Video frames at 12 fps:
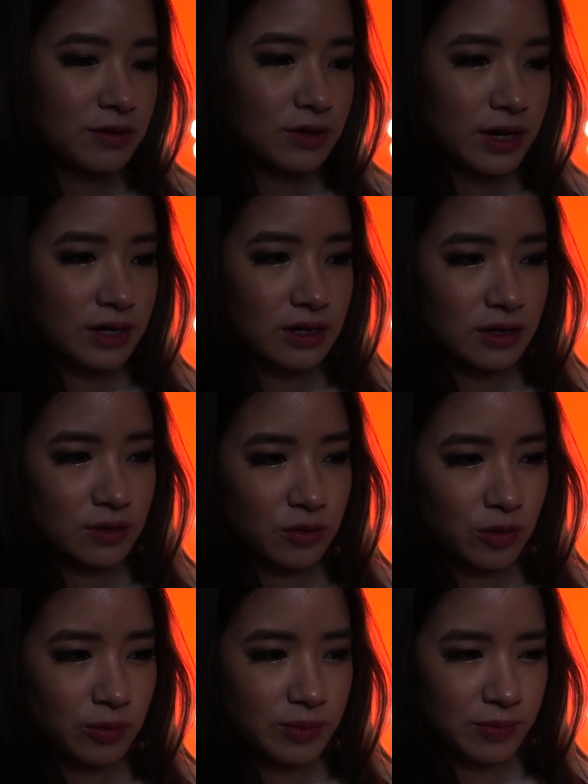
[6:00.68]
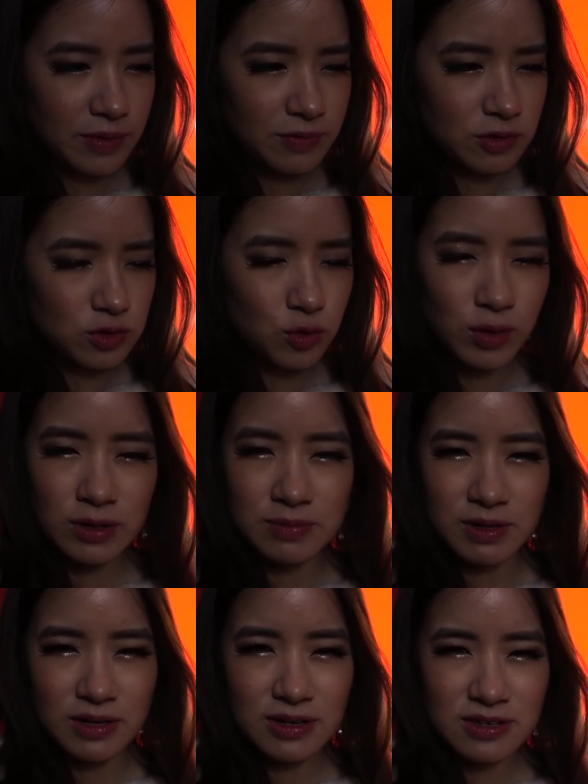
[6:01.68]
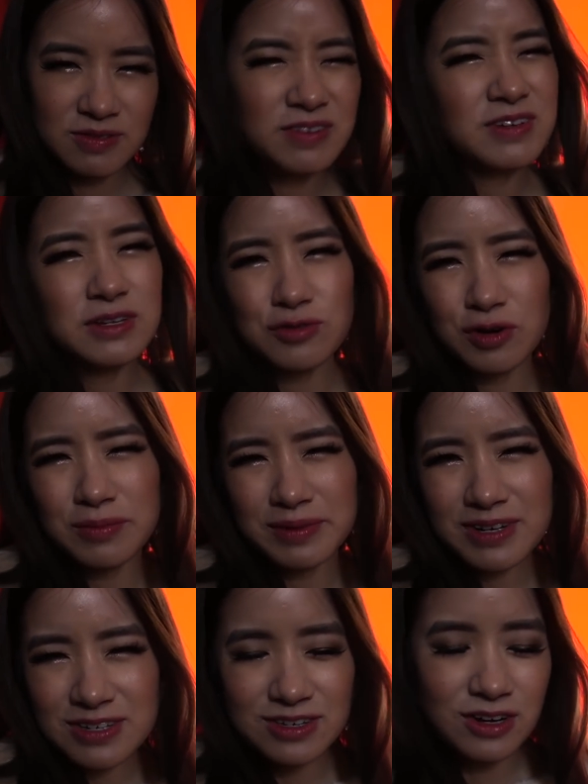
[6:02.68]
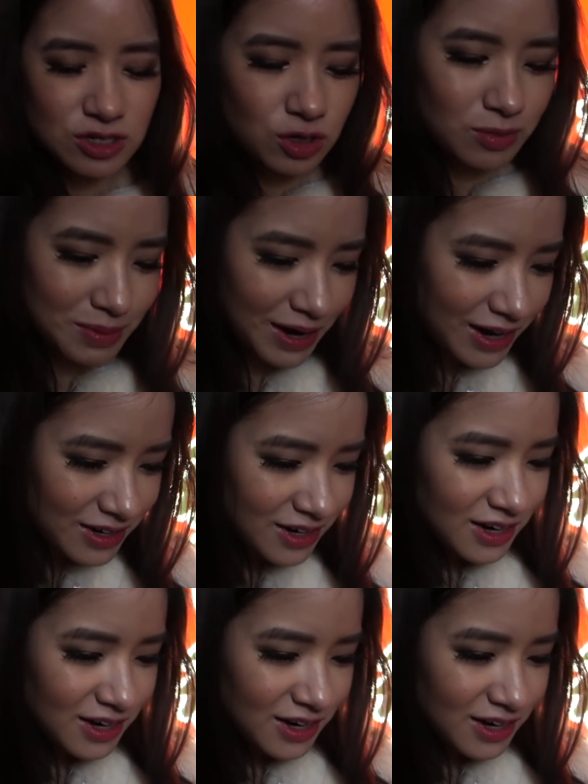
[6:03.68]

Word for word: feel like we will be waiting for twenty minutes. fifteen, twenty minutes is not so bad.